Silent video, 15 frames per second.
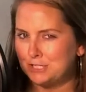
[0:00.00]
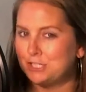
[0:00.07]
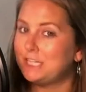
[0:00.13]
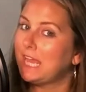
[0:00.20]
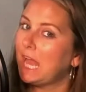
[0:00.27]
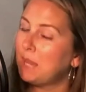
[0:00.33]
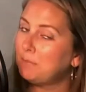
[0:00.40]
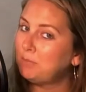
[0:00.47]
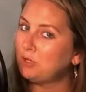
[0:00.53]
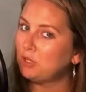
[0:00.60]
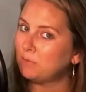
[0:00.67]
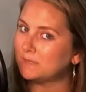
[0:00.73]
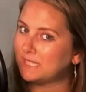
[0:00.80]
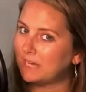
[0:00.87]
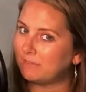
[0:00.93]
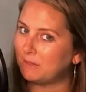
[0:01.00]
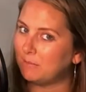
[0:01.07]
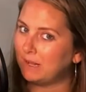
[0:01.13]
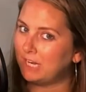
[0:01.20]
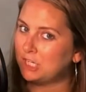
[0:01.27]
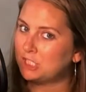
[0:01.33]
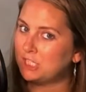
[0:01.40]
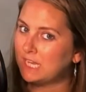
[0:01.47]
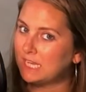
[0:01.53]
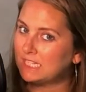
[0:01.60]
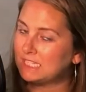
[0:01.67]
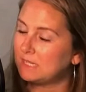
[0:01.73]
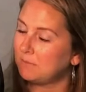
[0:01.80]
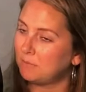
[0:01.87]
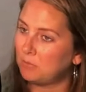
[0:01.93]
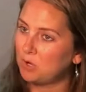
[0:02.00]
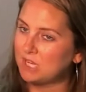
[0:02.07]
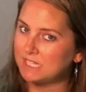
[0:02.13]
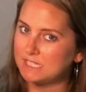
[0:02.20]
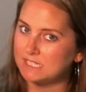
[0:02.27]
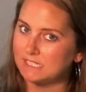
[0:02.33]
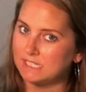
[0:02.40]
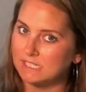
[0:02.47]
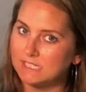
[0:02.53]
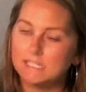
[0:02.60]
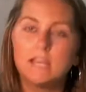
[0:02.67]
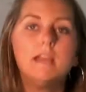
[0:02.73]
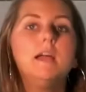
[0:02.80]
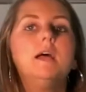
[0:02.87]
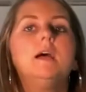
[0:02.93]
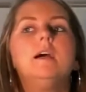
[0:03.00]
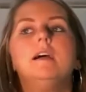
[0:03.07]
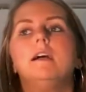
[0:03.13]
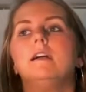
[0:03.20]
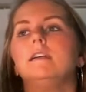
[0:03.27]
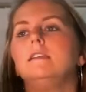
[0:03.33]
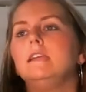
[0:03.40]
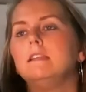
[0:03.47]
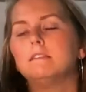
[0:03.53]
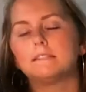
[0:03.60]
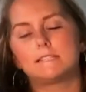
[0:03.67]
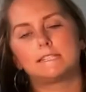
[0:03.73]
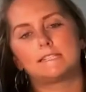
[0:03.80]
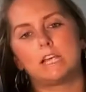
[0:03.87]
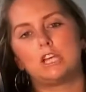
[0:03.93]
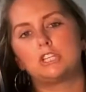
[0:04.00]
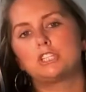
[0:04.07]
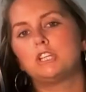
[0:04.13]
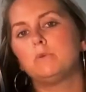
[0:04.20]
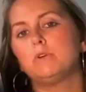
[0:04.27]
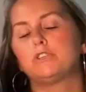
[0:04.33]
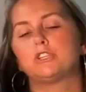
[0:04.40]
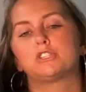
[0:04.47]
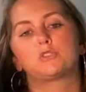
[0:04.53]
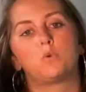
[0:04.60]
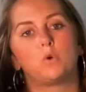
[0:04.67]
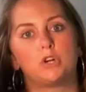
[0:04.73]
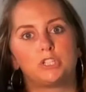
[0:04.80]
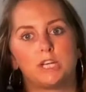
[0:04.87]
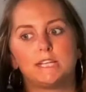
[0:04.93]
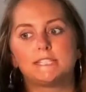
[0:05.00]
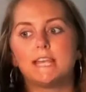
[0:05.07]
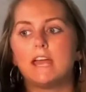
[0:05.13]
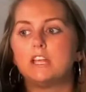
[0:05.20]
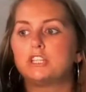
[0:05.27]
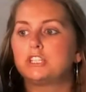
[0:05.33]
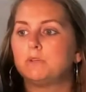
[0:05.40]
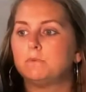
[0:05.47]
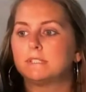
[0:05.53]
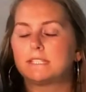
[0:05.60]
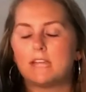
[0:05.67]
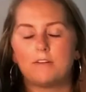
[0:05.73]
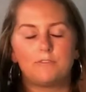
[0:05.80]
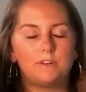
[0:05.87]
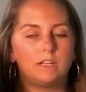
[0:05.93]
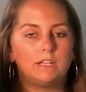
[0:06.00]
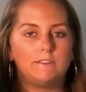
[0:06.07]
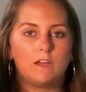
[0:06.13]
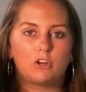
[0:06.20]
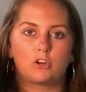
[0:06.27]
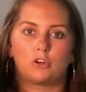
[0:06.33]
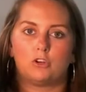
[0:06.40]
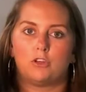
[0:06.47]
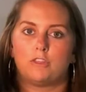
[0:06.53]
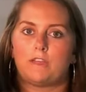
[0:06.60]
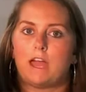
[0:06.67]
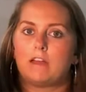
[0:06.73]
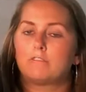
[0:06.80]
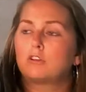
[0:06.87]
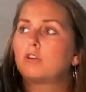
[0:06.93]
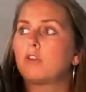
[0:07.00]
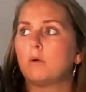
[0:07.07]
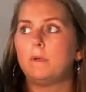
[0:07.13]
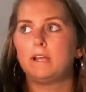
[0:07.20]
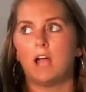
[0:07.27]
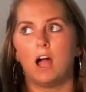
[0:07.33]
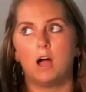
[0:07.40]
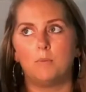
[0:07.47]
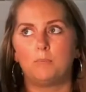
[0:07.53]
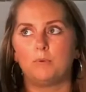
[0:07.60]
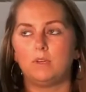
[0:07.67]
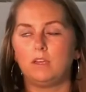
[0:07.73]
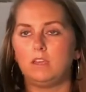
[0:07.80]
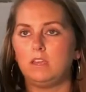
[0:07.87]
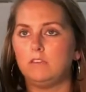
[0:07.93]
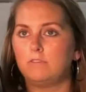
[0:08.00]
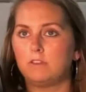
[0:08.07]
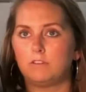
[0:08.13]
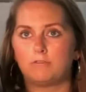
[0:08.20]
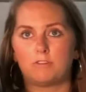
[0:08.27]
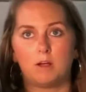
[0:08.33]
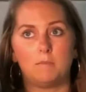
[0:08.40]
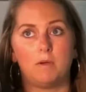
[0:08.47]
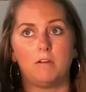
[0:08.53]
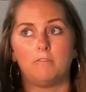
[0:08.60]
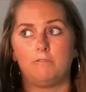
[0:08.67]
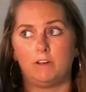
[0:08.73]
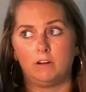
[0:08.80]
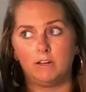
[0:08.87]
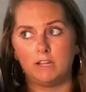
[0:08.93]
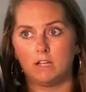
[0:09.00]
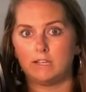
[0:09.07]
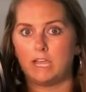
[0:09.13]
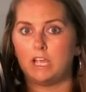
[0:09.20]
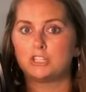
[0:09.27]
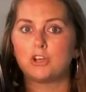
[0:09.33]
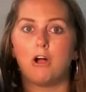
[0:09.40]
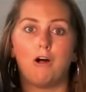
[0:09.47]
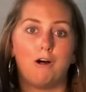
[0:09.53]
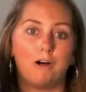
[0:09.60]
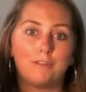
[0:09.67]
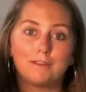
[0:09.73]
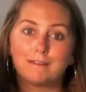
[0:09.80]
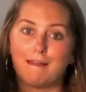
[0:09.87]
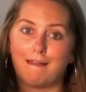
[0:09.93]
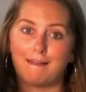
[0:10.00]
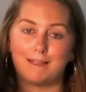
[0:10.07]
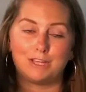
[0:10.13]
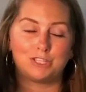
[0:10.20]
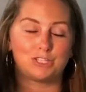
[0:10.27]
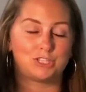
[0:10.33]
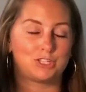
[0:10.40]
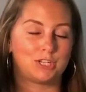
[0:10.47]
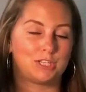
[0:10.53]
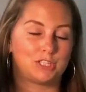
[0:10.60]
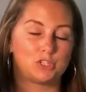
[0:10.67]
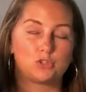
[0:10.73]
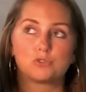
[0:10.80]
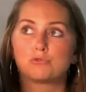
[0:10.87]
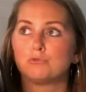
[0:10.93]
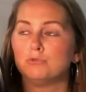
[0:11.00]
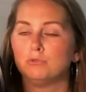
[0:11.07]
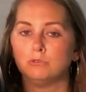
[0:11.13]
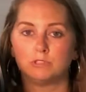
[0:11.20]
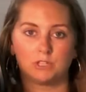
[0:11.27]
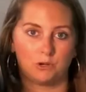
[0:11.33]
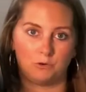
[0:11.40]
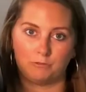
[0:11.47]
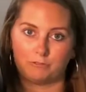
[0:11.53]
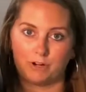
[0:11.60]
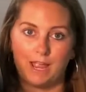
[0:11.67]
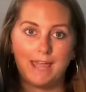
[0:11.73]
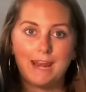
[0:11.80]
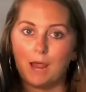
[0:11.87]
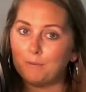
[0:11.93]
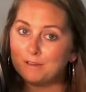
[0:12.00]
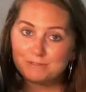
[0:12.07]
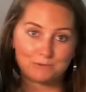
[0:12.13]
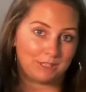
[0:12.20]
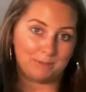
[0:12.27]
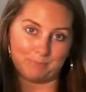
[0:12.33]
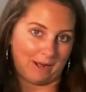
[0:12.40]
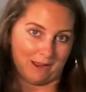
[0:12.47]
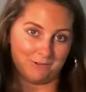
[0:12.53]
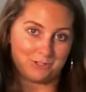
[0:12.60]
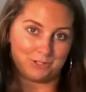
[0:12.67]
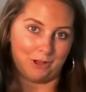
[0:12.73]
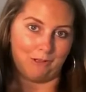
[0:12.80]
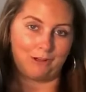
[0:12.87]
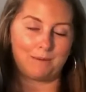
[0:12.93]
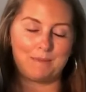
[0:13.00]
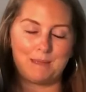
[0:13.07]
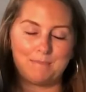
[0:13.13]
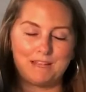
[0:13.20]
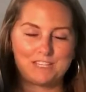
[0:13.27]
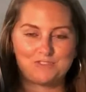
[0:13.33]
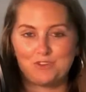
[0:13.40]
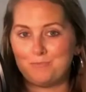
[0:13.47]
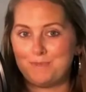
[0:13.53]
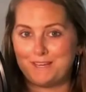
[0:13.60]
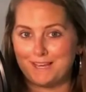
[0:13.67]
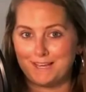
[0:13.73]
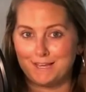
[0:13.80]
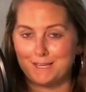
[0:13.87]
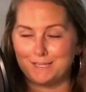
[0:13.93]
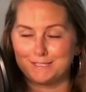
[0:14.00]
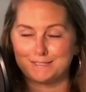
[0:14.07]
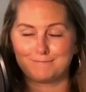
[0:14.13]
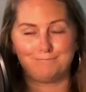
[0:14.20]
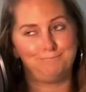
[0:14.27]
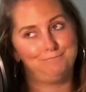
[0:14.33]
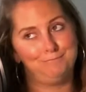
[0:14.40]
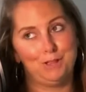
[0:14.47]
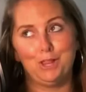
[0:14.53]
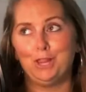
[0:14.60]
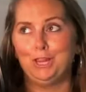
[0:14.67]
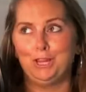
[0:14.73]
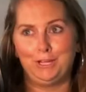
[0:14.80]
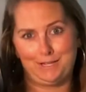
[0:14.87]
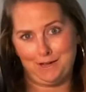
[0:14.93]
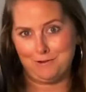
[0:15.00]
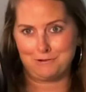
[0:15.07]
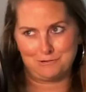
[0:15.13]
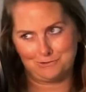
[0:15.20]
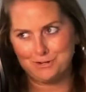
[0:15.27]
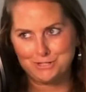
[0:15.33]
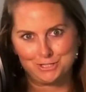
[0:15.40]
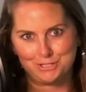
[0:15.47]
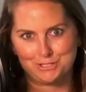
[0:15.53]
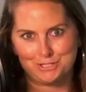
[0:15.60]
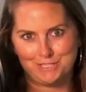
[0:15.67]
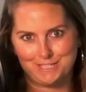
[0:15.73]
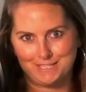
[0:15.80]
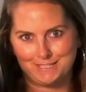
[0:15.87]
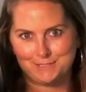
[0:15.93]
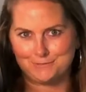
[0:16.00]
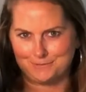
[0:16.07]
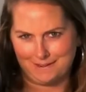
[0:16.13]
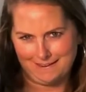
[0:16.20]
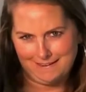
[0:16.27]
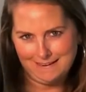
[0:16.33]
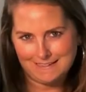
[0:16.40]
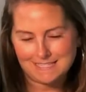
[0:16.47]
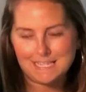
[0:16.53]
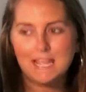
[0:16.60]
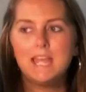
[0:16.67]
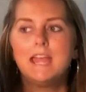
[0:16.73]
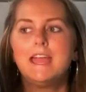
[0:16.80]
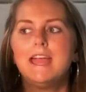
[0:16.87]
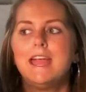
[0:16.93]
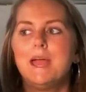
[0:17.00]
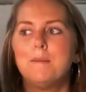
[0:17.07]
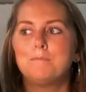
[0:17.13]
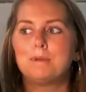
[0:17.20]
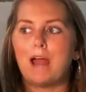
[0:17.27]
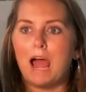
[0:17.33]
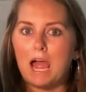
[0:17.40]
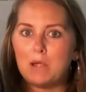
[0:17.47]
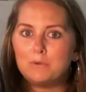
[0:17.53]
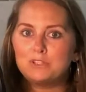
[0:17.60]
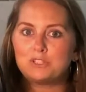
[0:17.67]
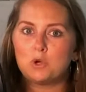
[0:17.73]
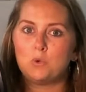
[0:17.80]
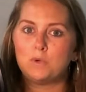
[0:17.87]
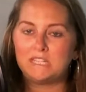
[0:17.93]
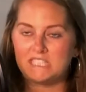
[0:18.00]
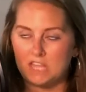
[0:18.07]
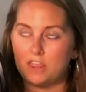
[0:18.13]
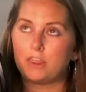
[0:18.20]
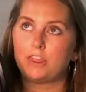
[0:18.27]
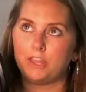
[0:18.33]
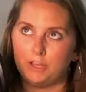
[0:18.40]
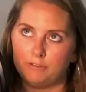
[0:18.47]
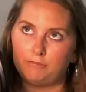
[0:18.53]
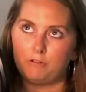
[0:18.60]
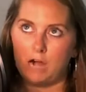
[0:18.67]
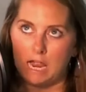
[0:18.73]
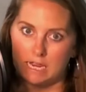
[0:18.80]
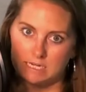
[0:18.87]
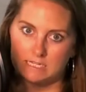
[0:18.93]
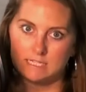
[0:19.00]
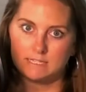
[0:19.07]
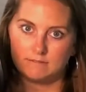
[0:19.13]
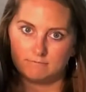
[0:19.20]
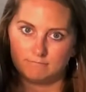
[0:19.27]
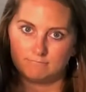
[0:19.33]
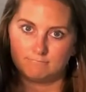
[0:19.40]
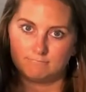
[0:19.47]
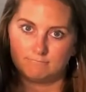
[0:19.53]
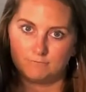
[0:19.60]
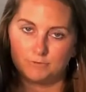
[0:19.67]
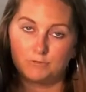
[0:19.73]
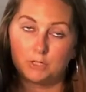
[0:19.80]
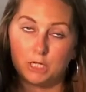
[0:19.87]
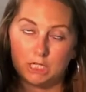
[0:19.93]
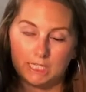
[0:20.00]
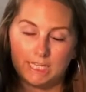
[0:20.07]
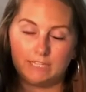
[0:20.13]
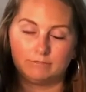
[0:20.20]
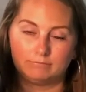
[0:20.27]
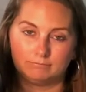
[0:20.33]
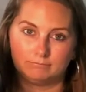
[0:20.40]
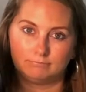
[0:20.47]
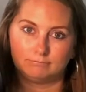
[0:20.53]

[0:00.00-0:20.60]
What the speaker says: She had boobs, everybody. She has breastises. Needless to say, she was just gorgeous. And she was definitely that girl that growing up, even from a very young age, all the guys just drooled over. And I was really proud to call her my best friend because look how gorgeous she is, right? But I was always the friend, really.